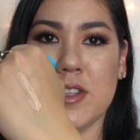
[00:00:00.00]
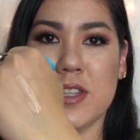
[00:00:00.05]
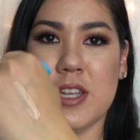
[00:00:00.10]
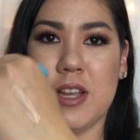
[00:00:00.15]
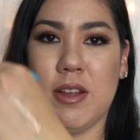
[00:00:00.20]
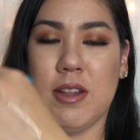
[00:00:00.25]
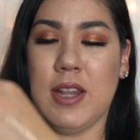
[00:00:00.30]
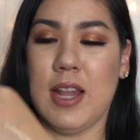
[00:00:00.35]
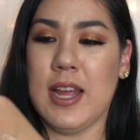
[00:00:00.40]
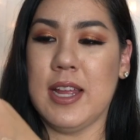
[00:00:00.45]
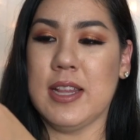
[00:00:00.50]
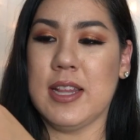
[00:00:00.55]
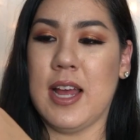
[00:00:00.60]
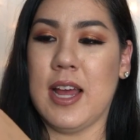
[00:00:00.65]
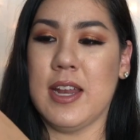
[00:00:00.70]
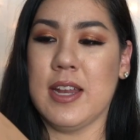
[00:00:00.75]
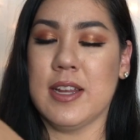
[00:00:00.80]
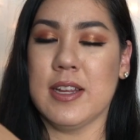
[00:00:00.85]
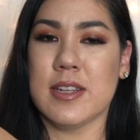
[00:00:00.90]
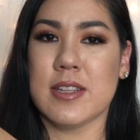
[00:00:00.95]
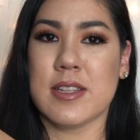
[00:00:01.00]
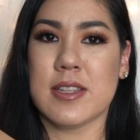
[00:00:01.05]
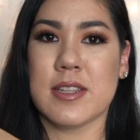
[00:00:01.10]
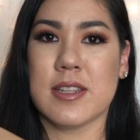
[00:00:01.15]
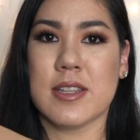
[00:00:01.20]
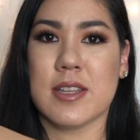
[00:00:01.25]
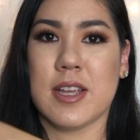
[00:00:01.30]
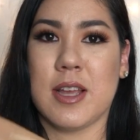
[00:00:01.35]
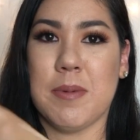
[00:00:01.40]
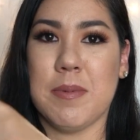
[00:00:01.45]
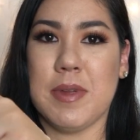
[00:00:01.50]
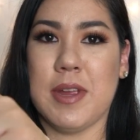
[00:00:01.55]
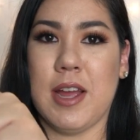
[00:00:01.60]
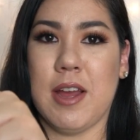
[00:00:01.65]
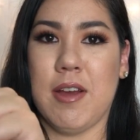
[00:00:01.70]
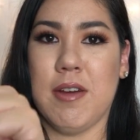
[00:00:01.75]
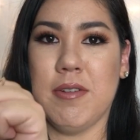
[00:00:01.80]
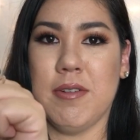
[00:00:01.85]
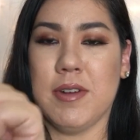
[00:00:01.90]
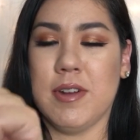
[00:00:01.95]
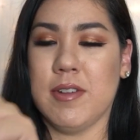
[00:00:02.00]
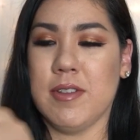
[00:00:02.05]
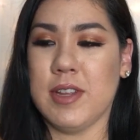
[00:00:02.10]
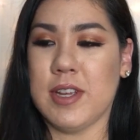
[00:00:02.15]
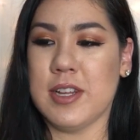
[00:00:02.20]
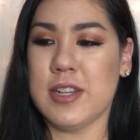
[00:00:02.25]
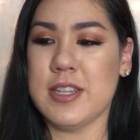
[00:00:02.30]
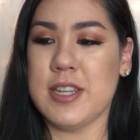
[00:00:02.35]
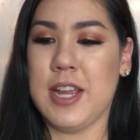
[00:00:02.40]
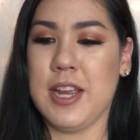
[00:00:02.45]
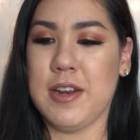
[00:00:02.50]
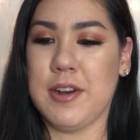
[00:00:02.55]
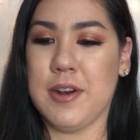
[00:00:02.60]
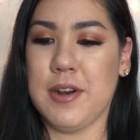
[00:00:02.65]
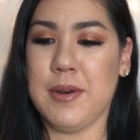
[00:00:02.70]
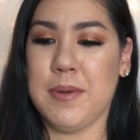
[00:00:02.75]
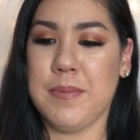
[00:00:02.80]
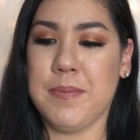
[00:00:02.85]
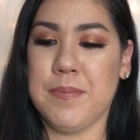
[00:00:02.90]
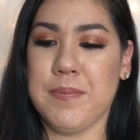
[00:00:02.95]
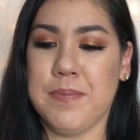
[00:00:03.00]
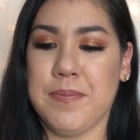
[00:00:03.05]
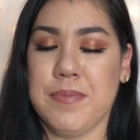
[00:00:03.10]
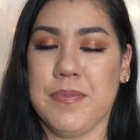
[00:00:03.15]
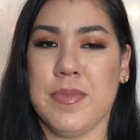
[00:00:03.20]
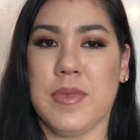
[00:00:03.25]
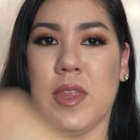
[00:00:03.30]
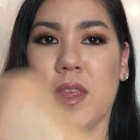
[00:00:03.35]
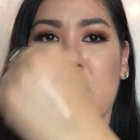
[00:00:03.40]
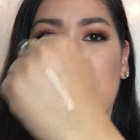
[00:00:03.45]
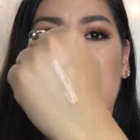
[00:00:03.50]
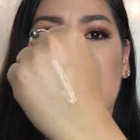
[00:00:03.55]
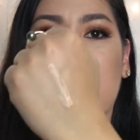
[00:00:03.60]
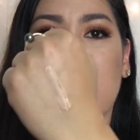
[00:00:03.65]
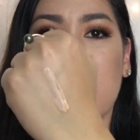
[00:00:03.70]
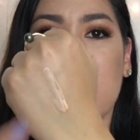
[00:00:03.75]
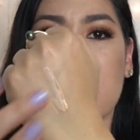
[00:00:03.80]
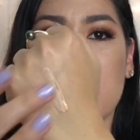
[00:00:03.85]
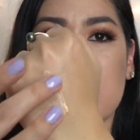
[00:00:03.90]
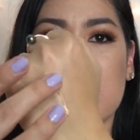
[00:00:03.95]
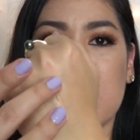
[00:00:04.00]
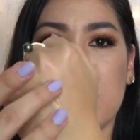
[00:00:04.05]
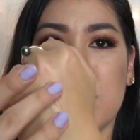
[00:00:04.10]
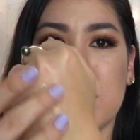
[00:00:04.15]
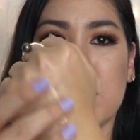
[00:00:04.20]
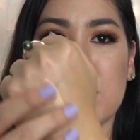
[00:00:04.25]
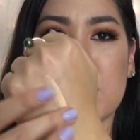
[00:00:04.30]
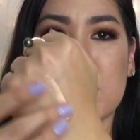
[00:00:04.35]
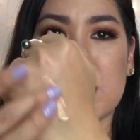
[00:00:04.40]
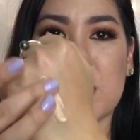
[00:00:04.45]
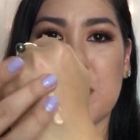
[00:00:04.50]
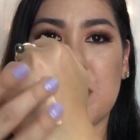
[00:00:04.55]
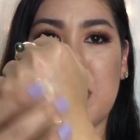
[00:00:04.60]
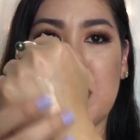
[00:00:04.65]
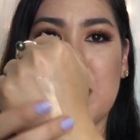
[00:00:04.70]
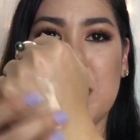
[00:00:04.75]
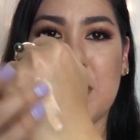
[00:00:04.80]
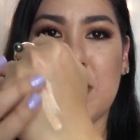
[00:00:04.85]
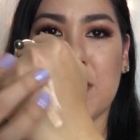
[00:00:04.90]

See how light that is coming out of the container? So this is a BB